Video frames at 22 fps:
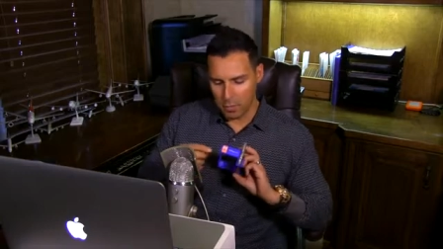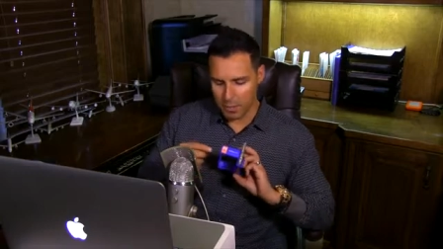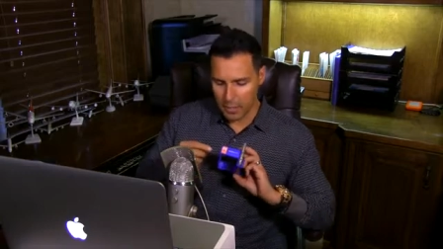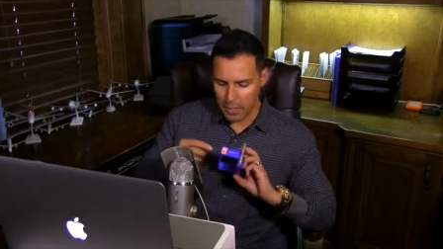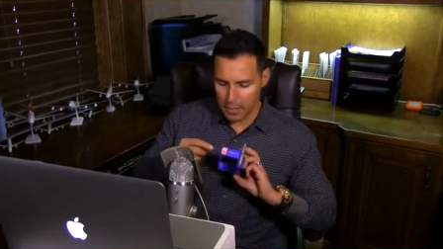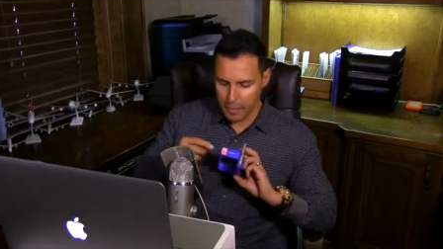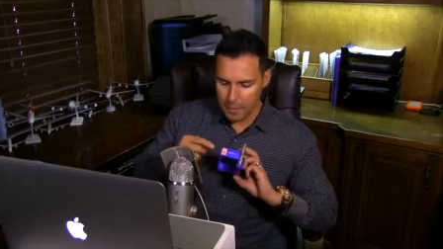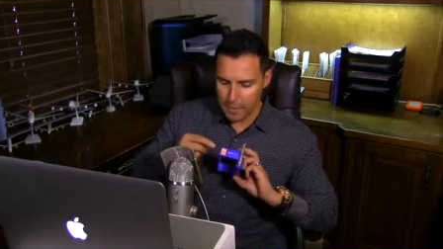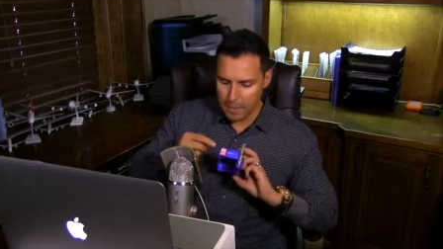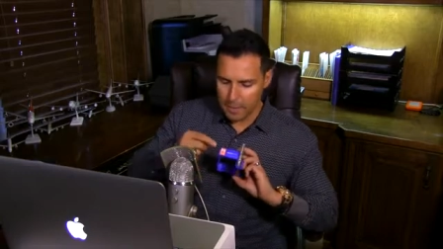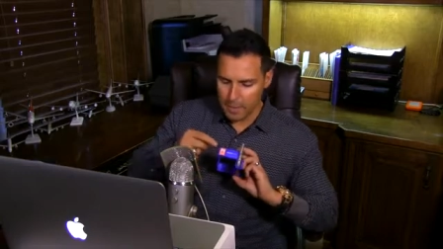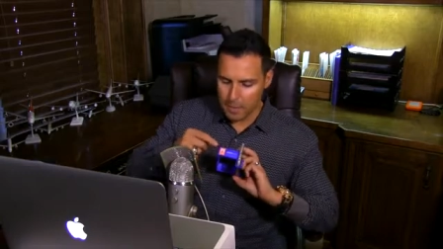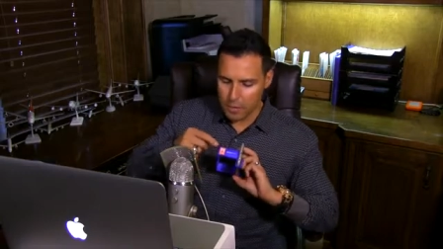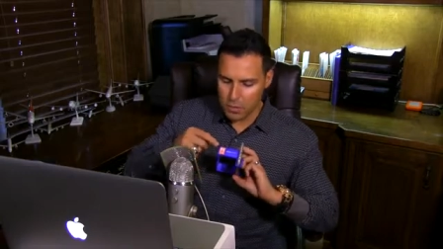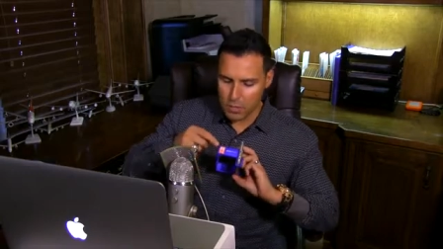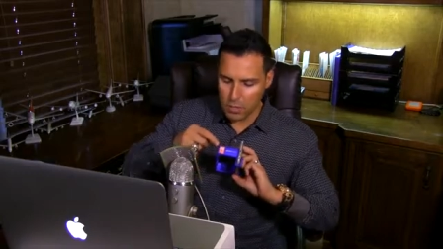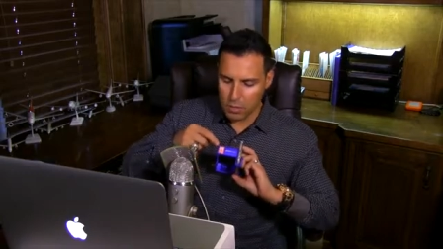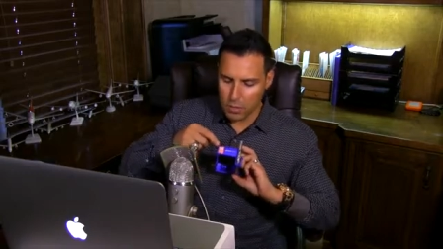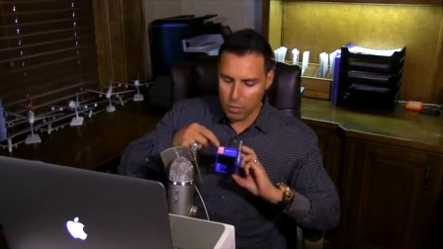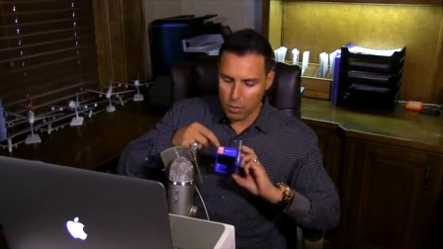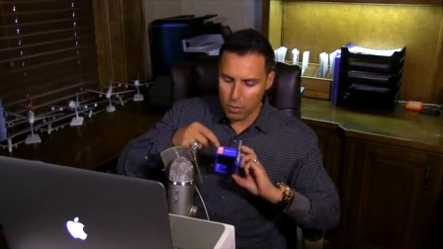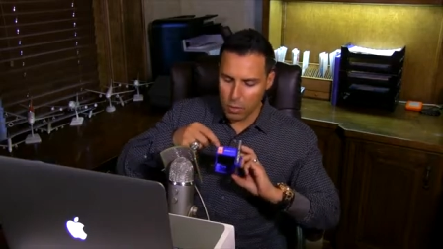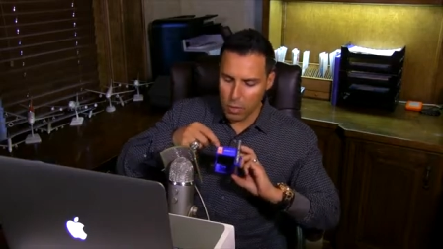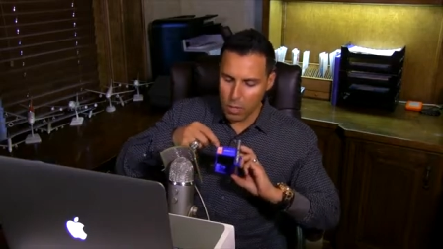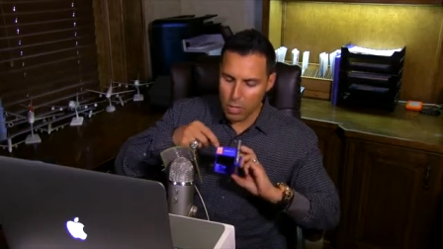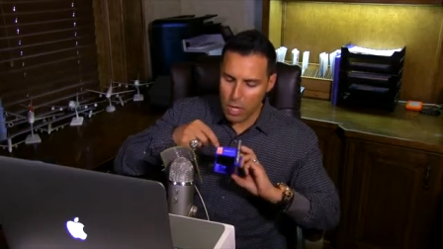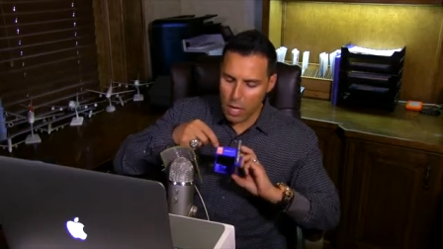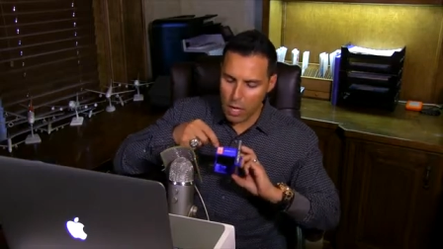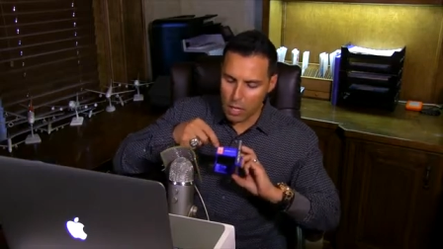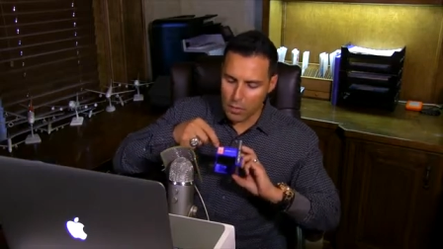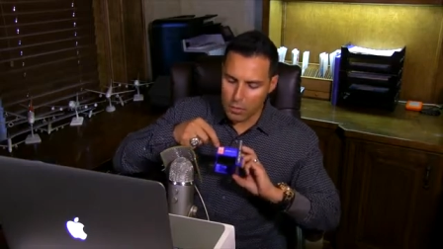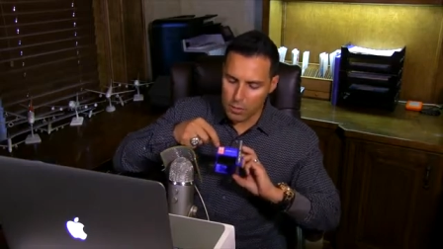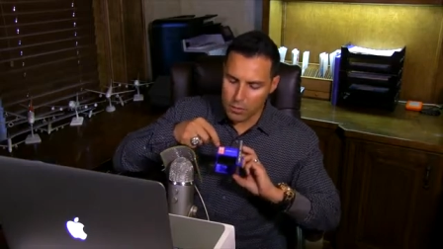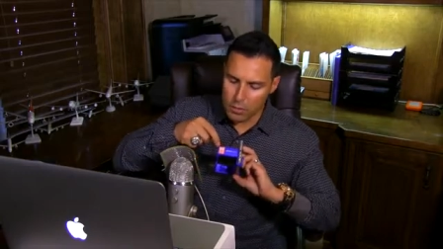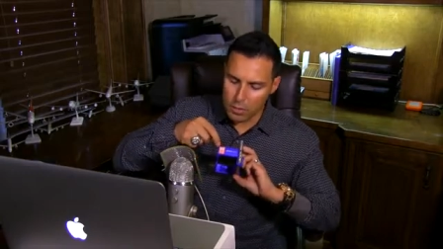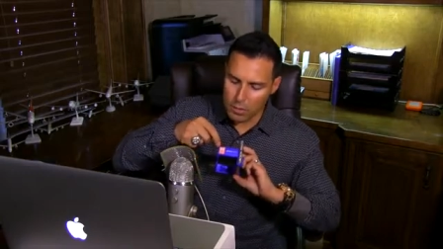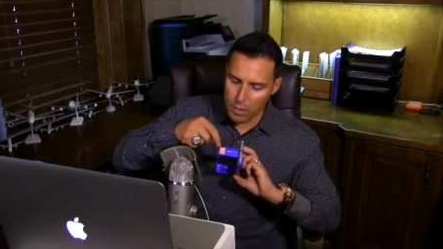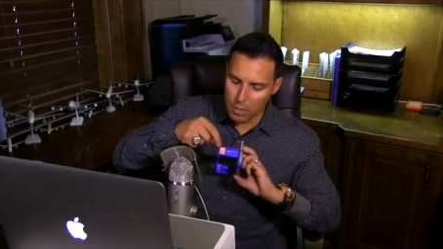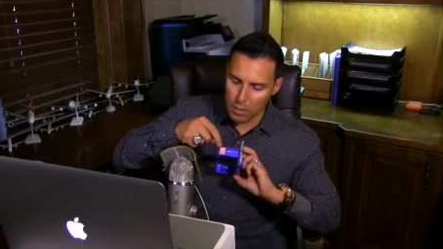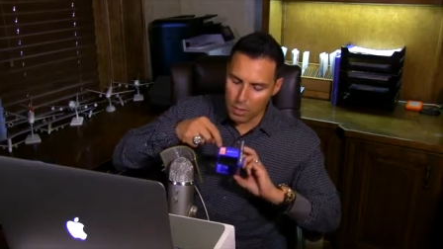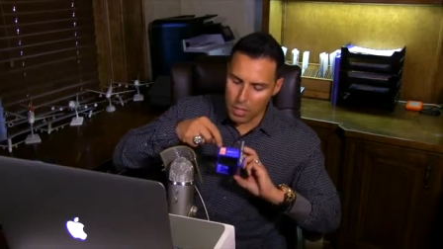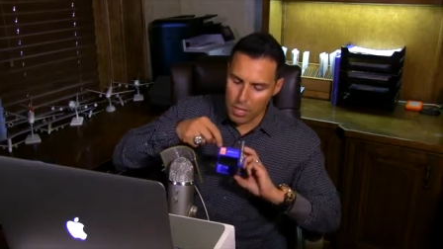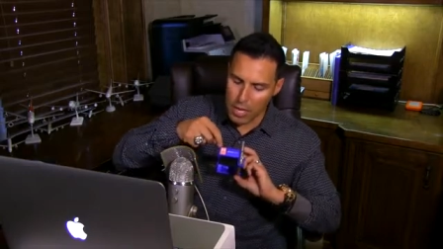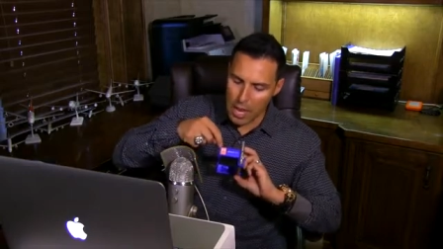but there's a
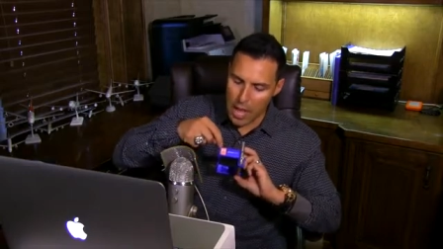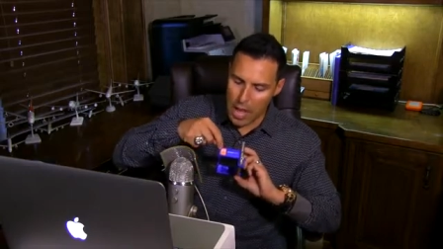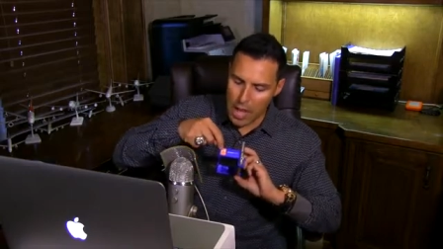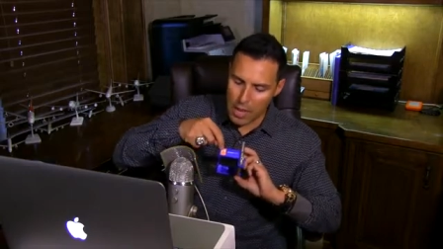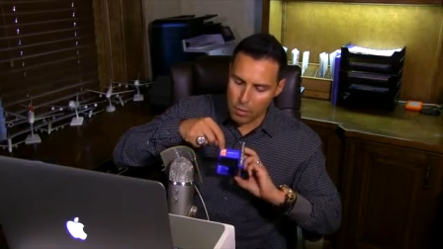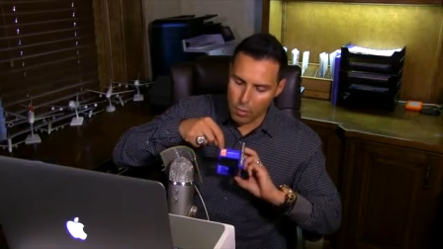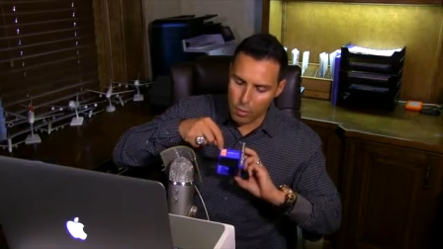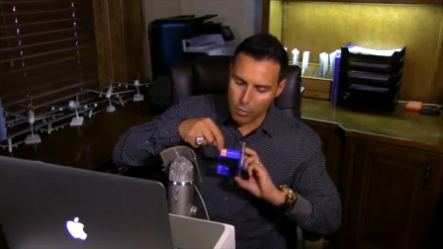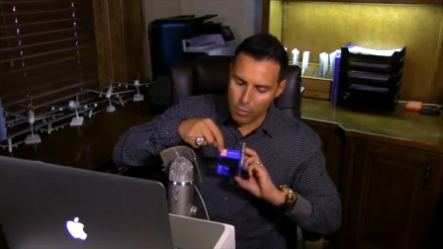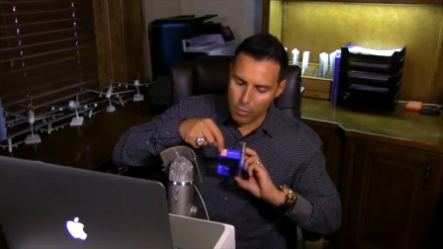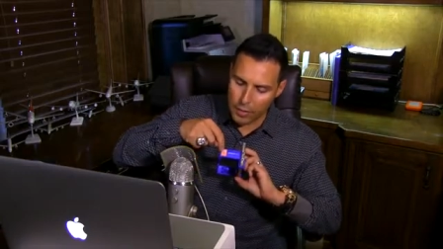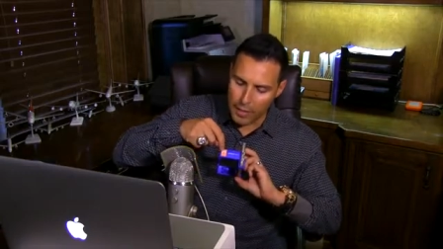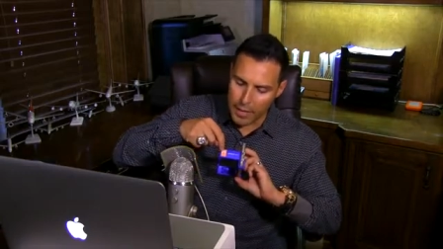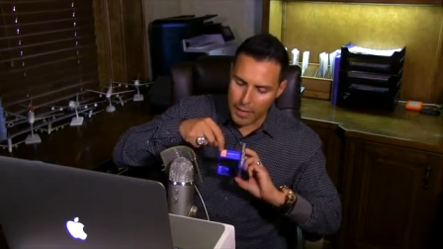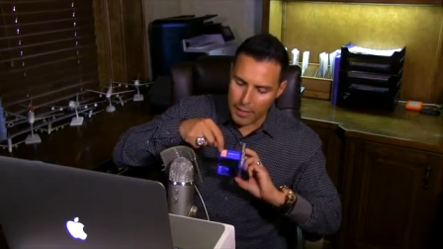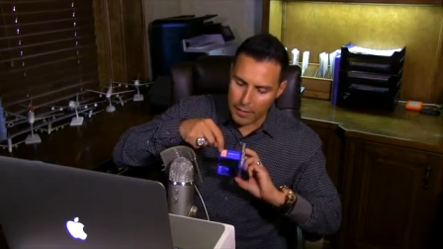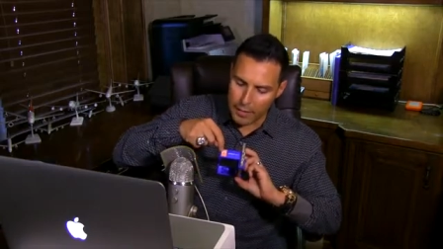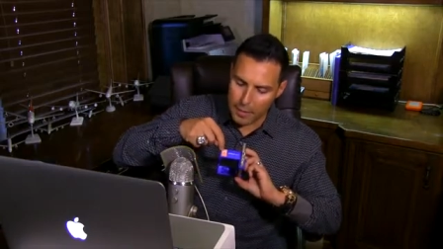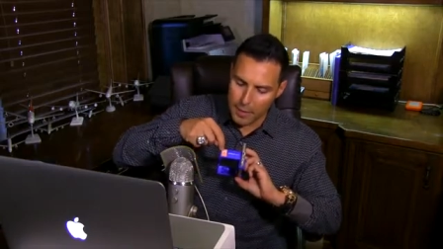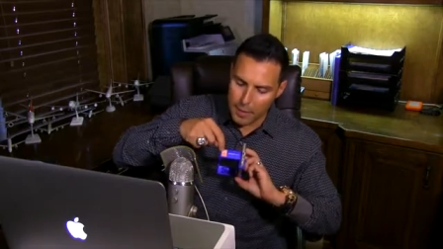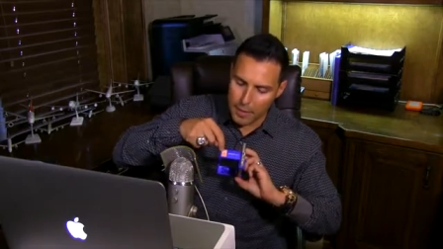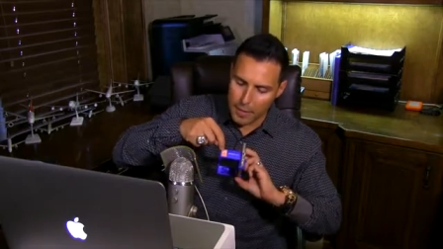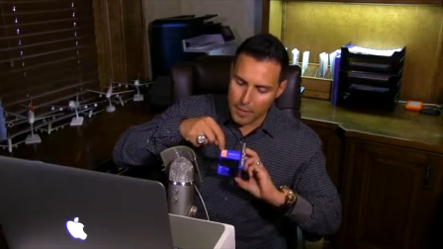little goggle thing,